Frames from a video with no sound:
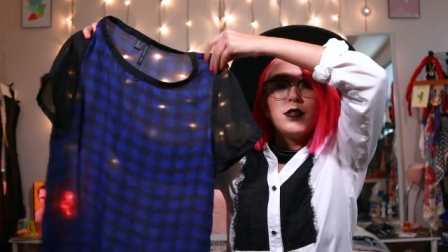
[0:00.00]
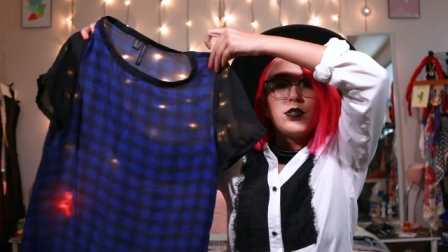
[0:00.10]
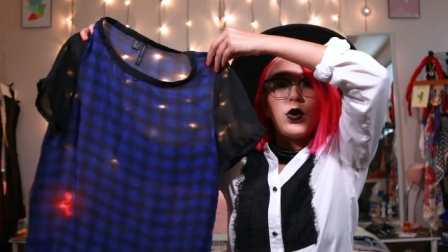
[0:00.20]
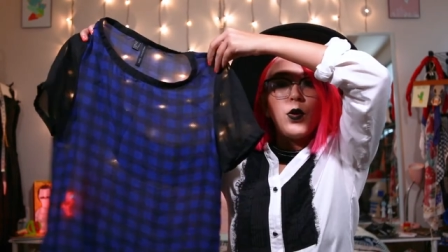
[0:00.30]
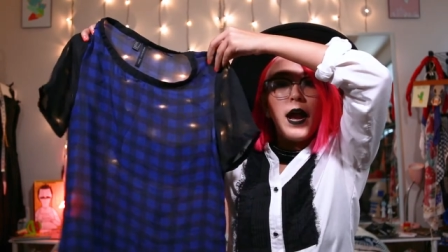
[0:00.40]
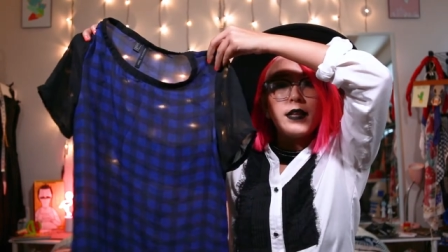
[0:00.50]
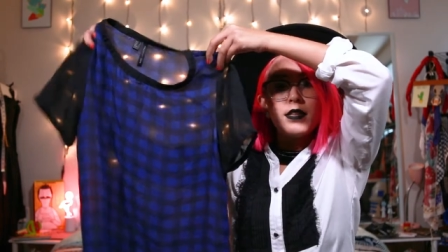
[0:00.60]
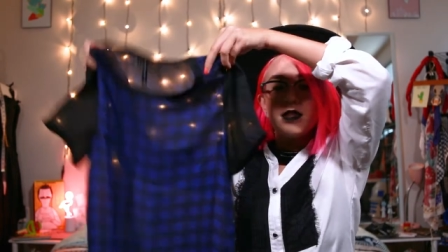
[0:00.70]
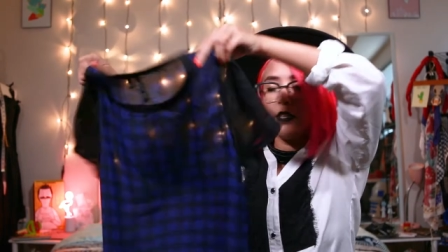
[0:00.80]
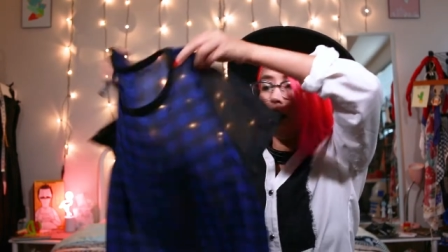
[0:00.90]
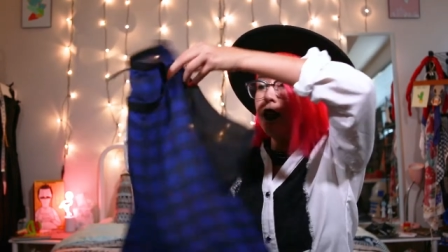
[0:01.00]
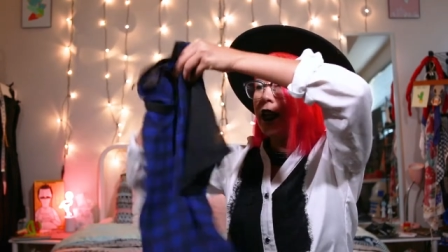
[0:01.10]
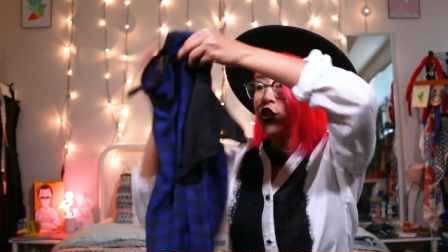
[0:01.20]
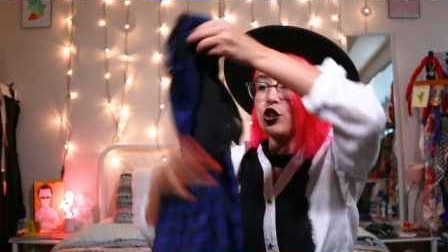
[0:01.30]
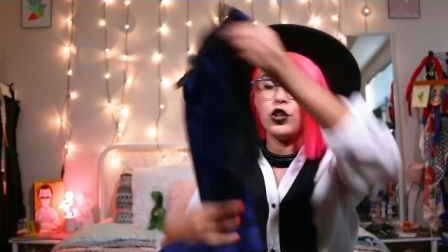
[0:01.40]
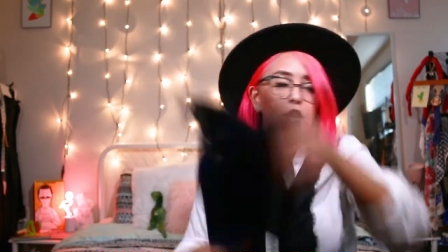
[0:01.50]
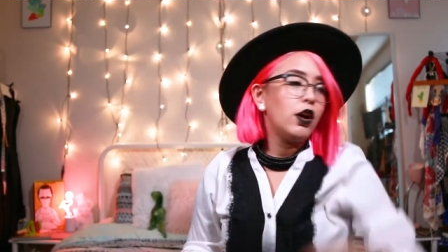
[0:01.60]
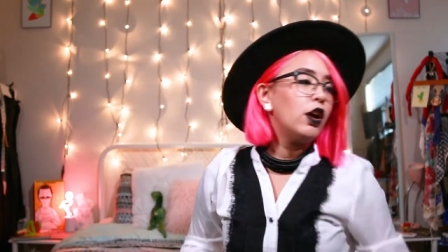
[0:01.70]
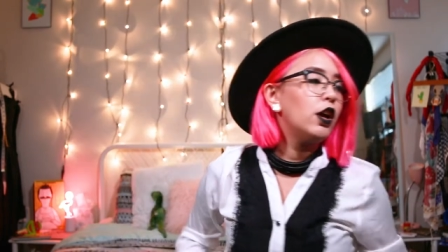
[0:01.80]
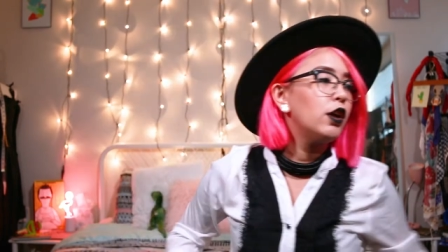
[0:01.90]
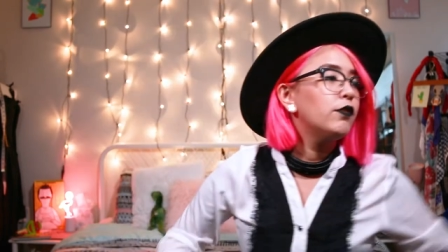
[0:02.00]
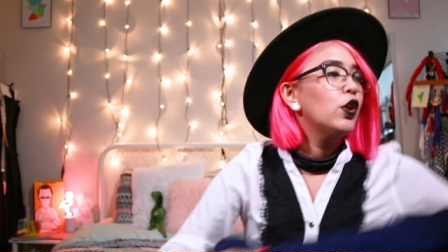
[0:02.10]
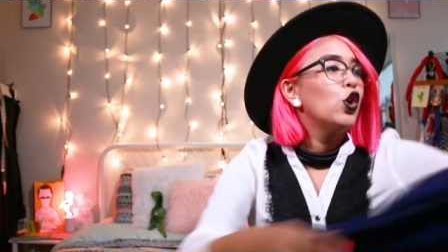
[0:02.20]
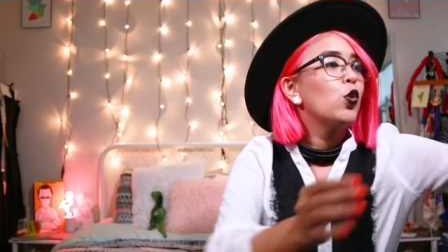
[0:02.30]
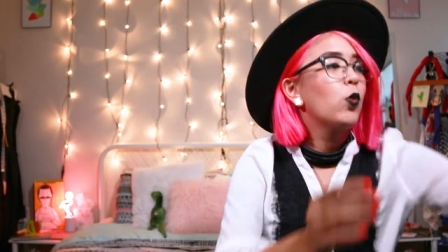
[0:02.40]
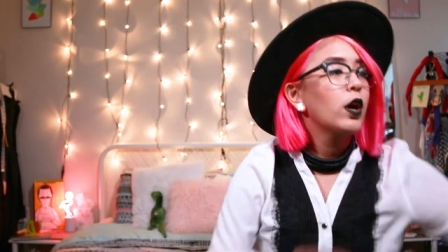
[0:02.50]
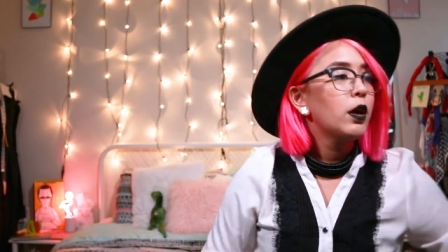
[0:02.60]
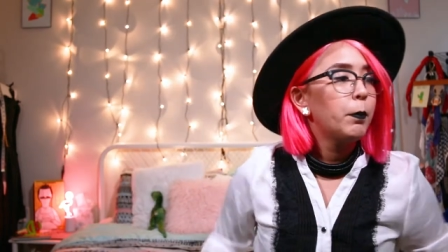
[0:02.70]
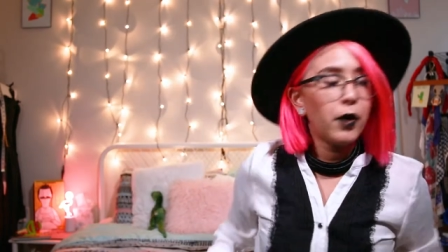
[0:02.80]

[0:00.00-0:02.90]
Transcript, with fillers: So add this to collection of work